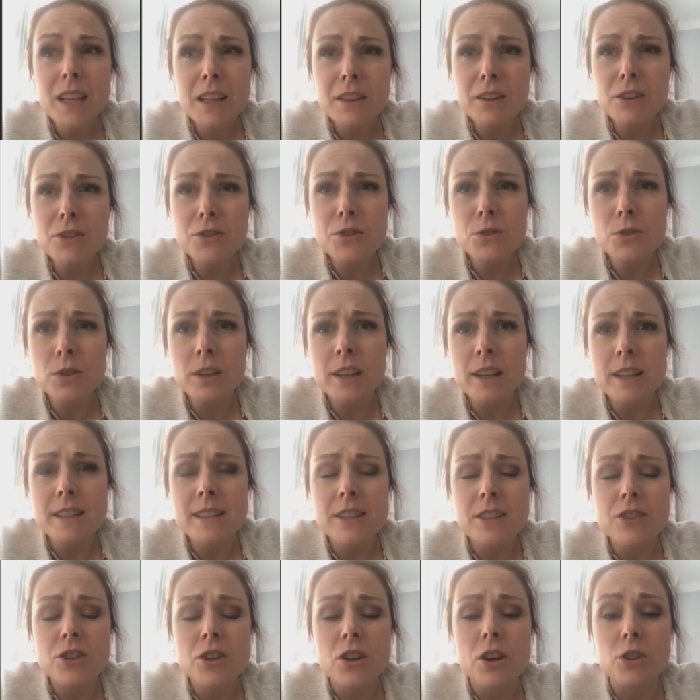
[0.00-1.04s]
There's an
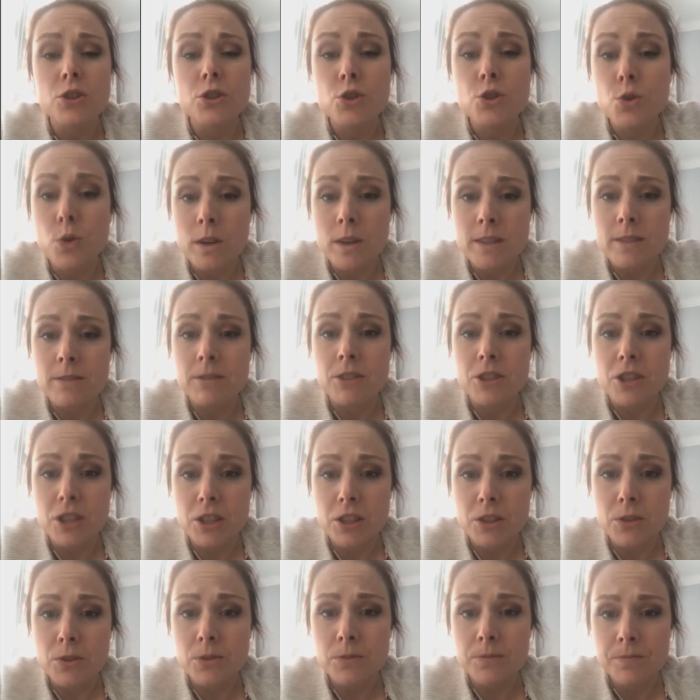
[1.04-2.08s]
organization called Choice for
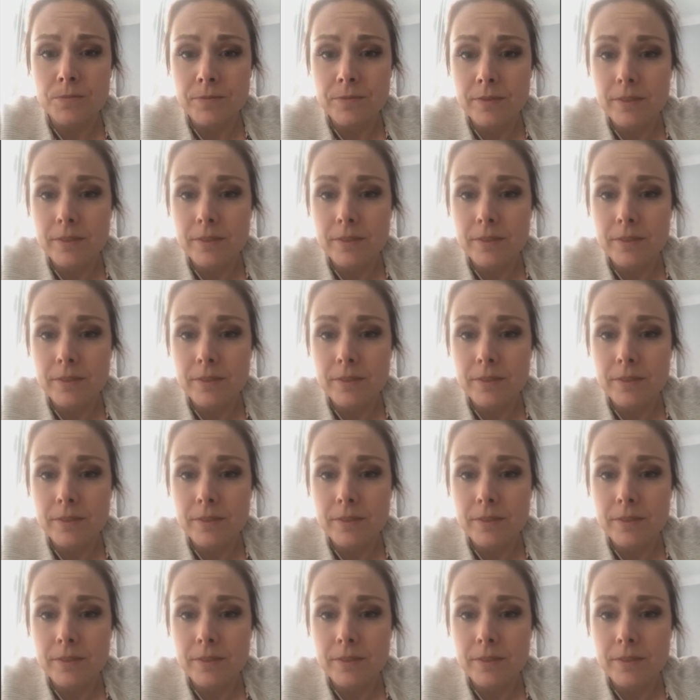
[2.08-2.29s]
Two,